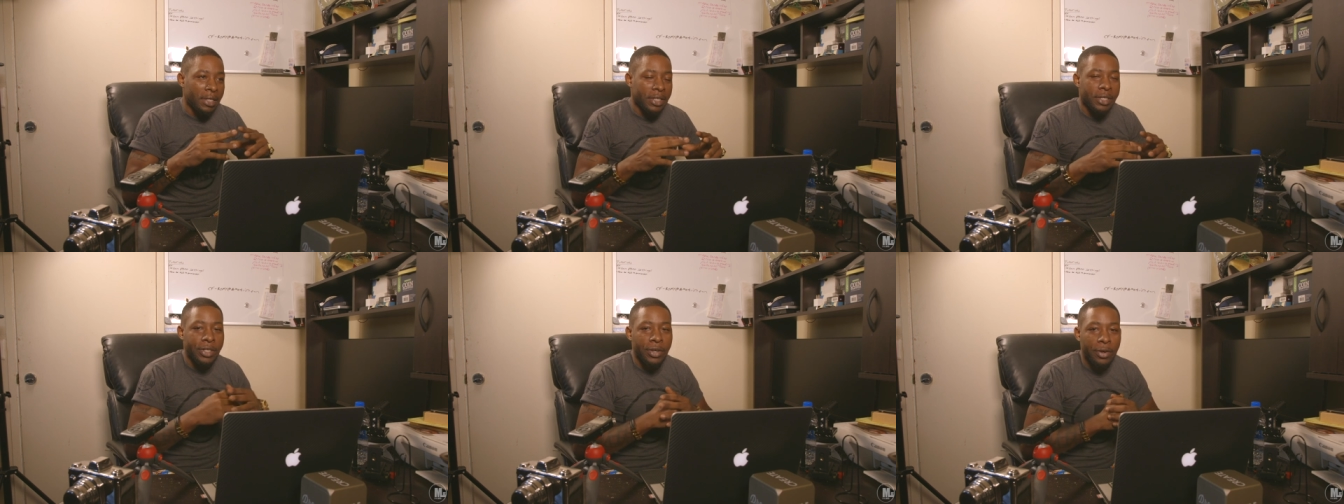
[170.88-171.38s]

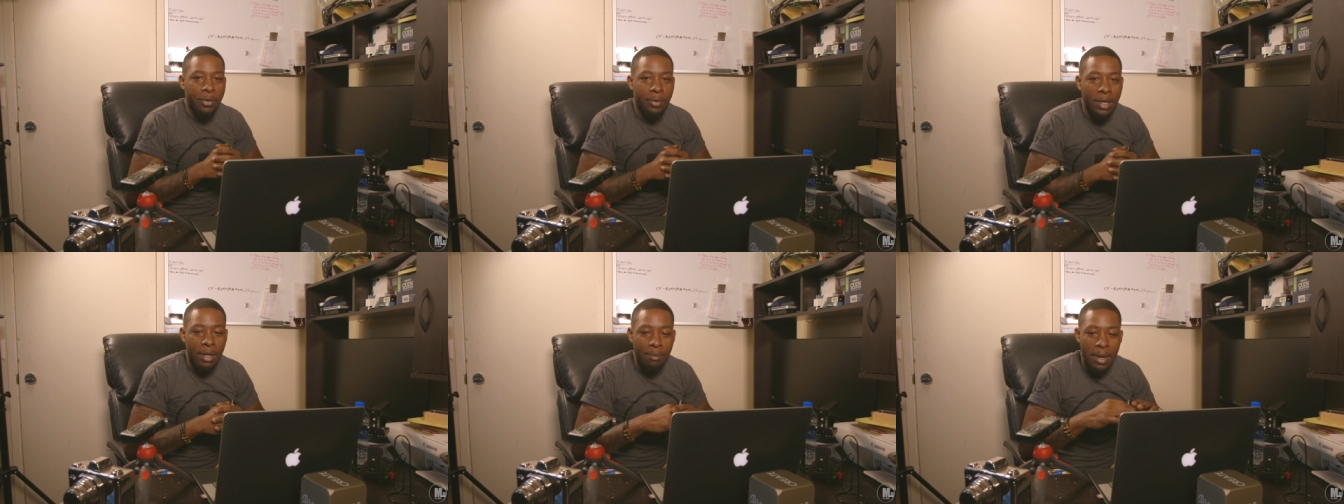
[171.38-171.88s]
this year,
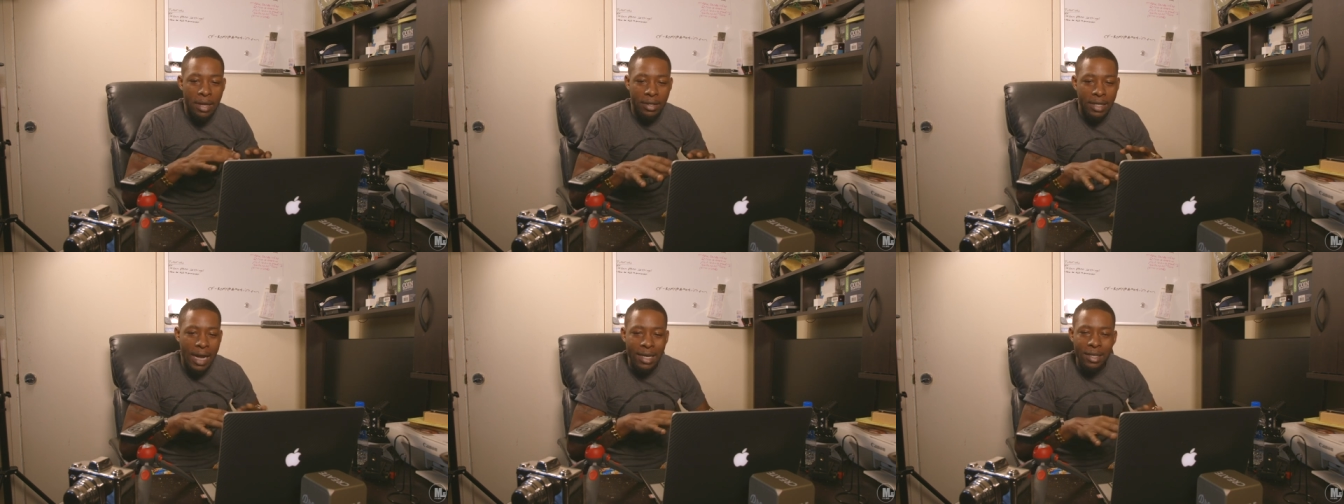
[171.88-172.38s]

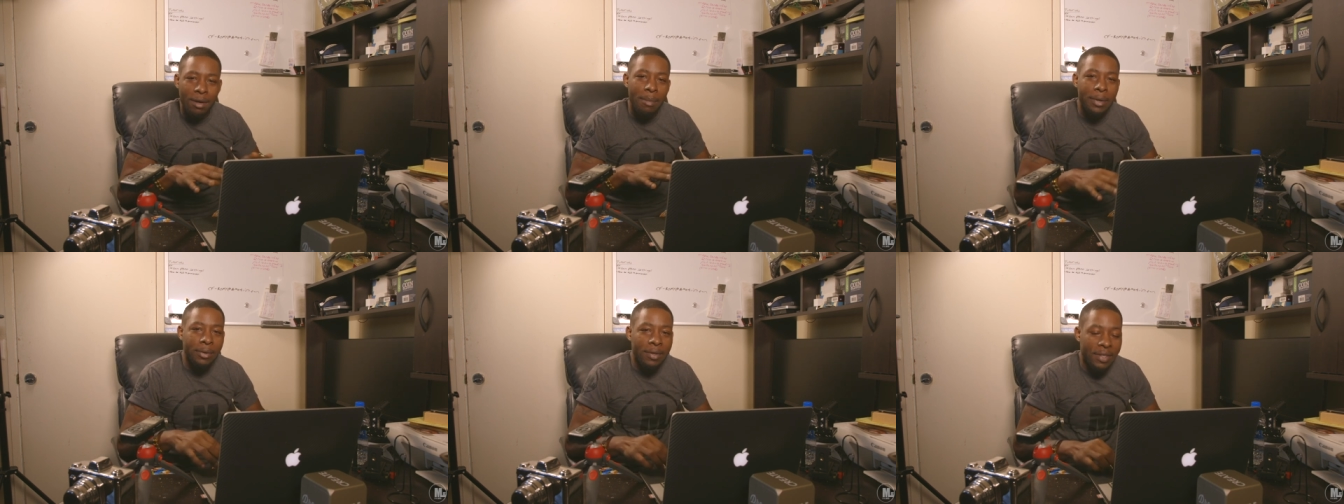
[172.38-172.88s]
kind of in the
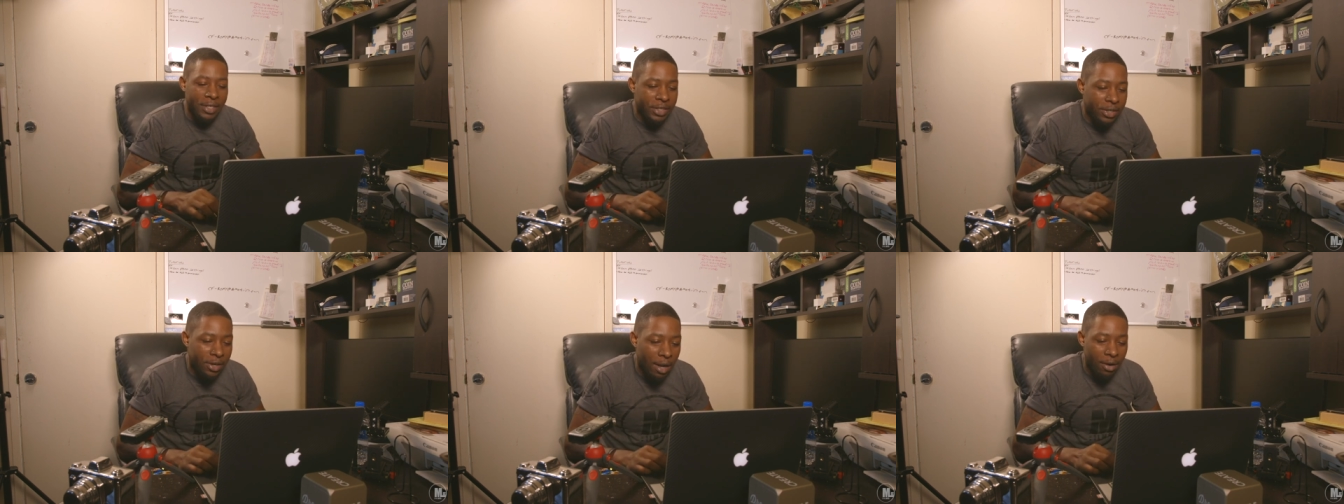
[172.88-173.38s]
middle of this
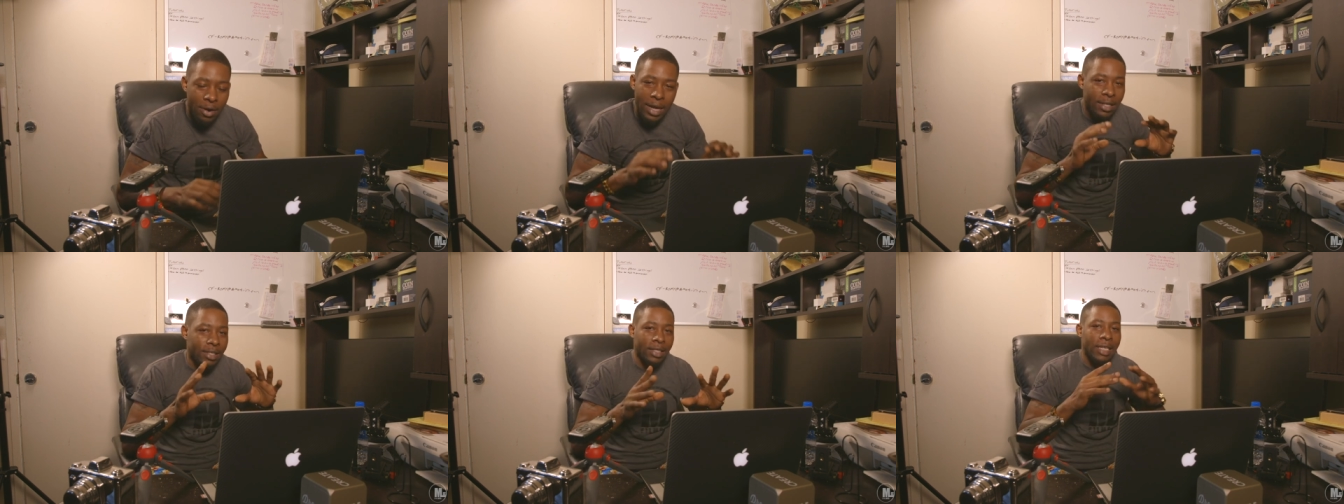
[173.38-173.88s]
year. I'll go ahead
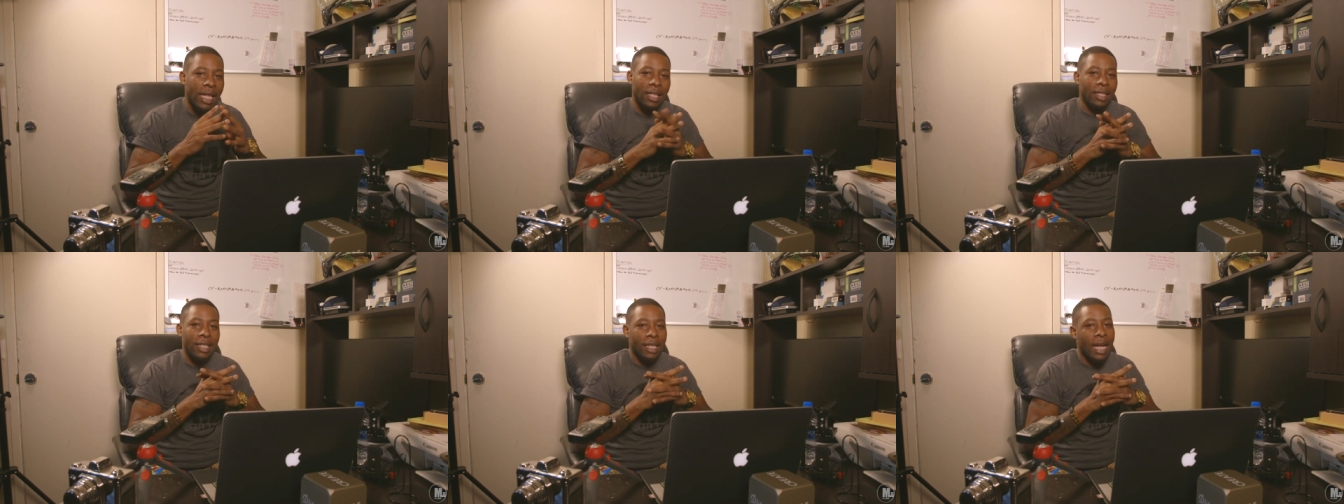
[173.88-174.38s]
and just
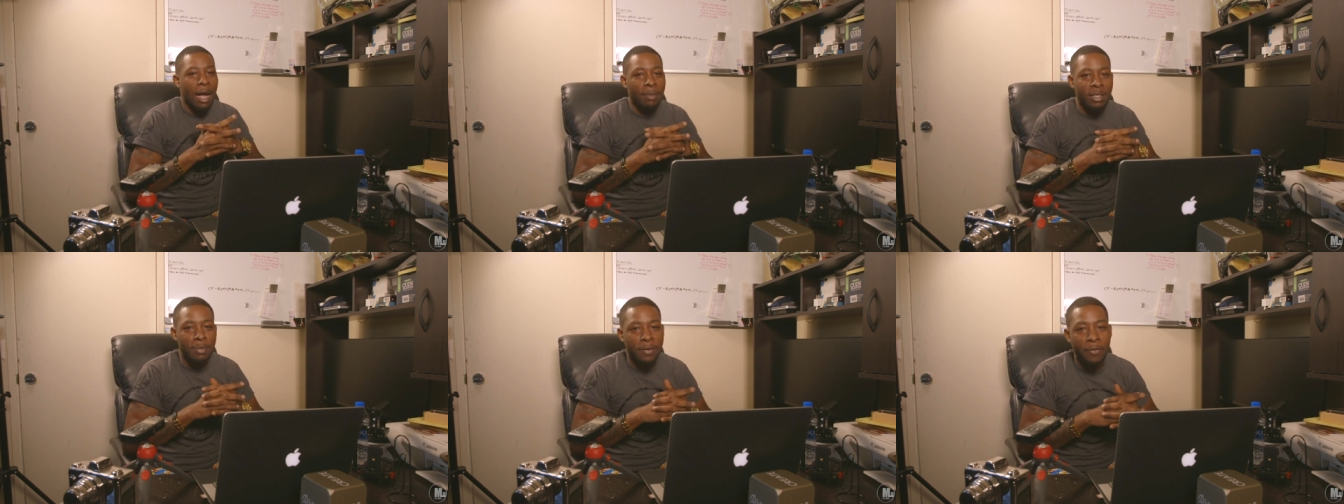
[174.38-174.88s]
let, let the
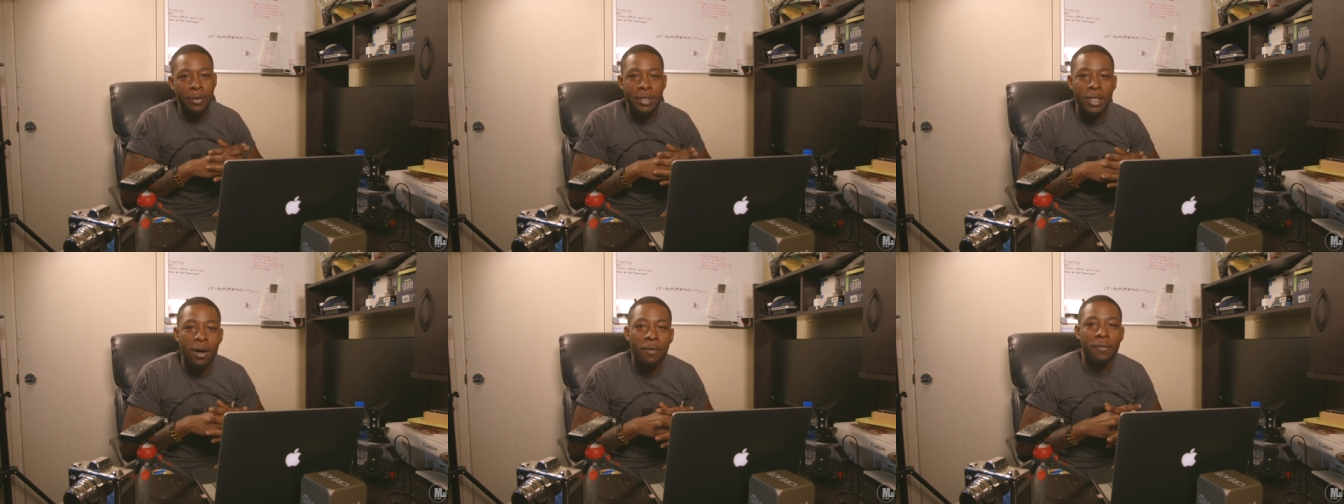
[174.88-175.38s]
comment speak for
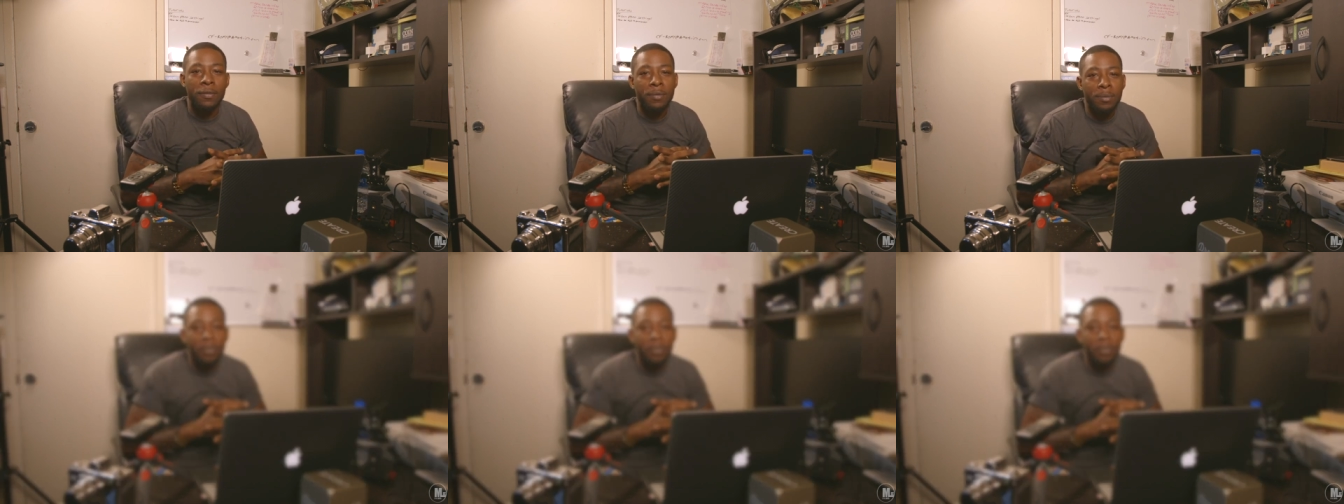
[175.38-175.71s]
itself.